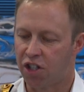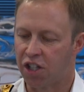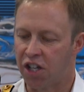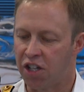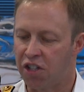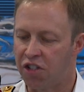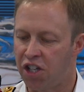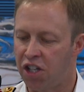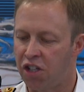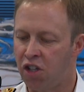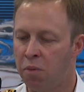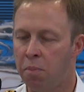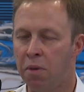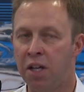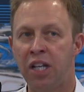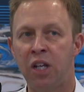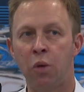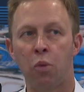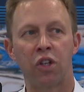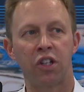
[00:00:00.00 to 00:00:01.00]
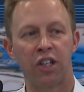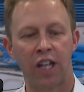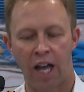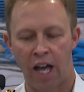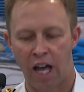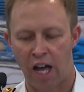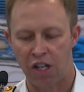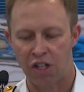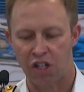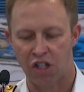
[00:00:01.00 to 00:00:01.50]
to continue meeting with
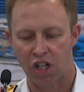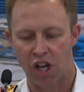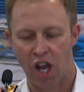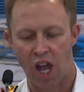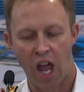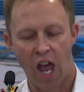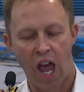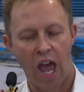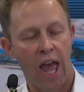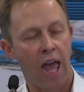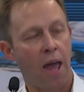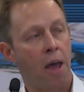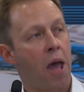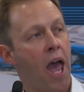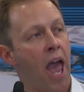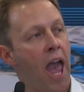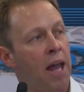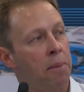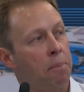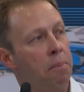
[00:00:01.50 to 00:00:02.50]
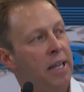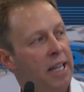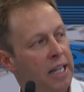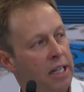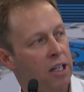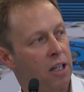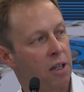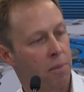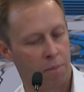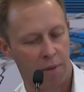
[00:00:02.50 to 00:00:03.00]
large and
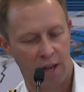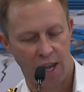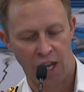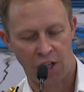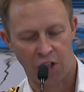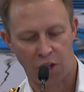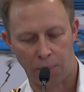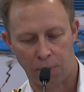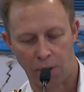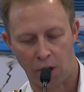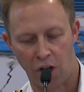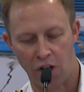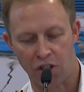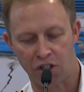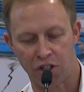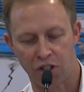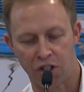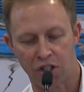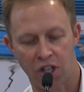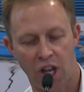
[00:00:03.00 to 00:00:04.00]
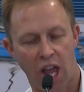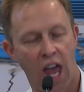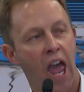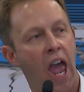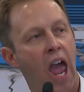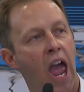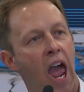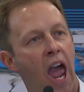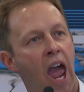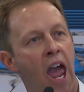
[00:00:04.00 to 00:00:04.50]
medium enterprises,
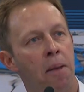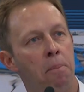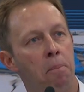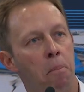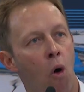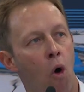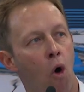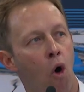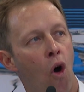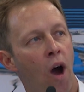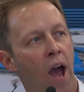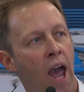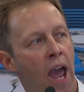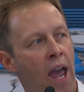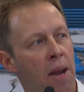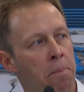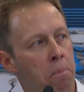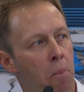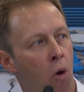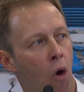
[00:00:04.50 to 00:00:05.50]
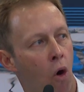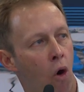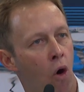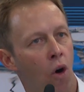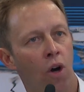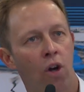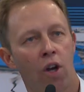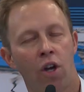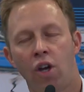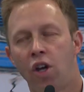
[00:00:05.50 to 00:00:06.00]
and
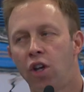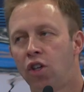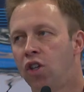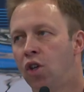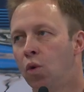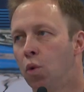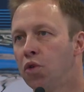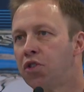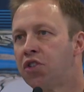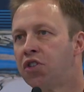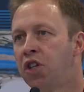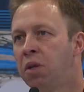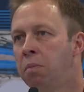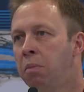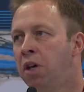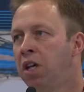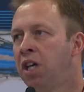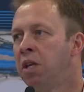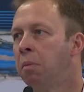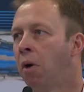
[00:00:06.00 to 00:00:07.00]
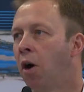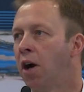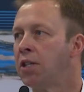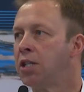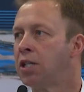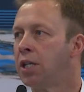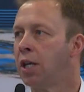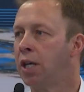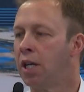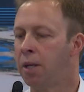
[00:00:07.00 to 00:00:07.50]
more, you will see me and my
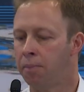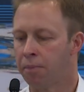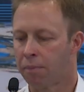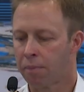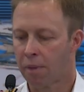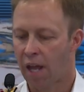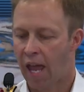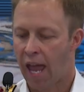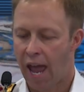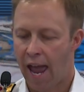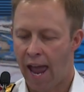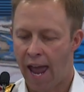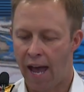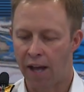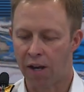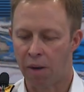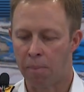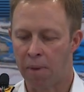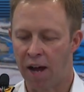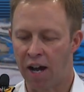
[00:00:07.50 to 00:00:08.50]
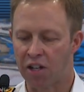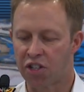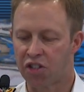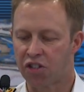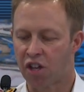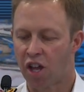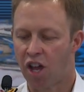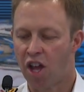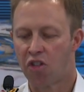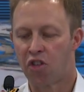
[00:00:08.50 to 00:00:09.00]
team out
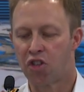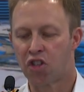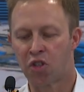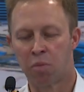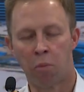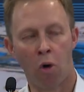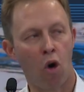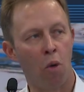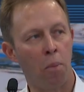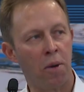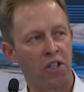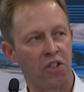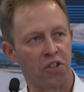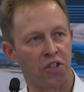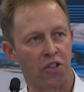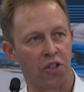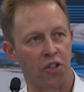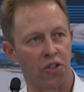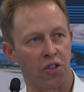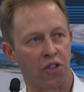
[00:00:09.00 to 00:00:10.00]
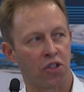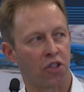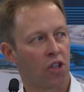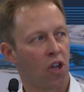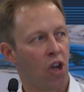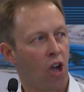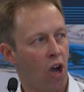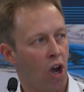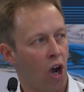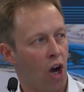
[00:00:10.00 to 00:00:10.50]
amongst the small businesses
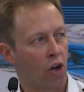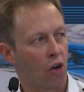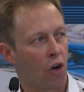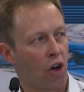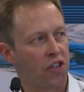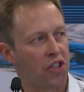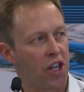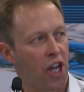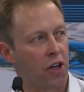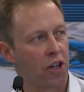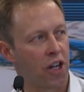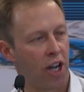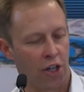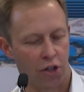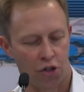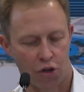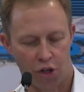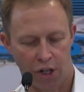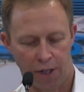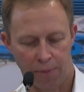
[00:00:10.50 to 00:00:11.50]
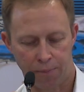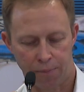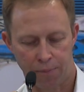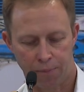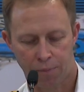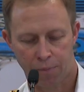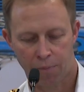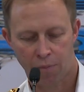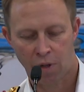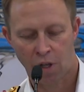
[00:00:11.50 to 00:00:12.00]
across our country.
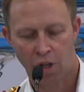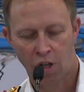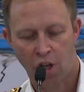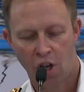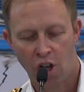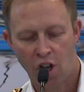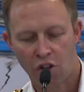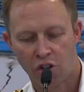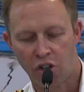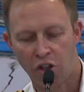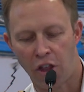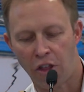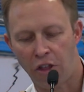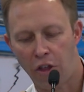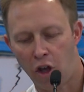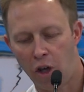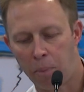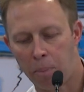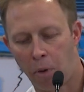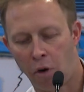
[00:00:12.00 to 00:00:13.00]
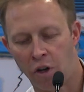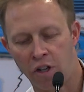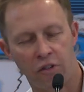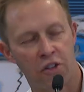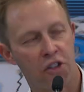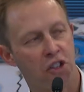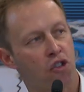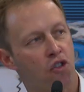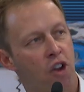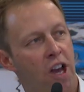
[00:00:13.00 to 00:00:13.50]
To the third point of
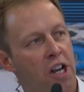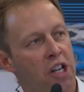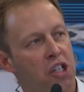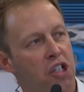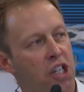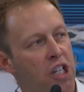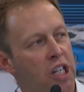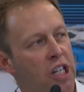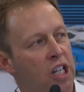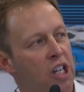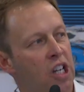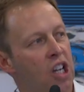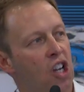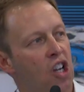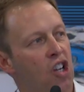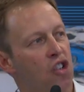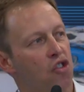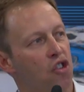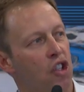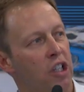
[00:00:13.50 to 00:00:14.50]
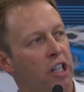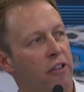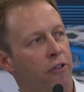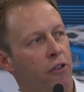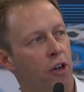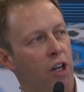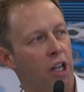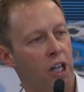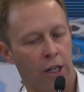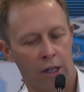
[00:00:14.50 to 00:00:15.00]
the strategy,
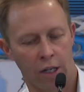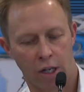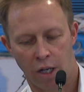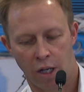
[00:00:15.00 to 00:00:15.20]
delivery.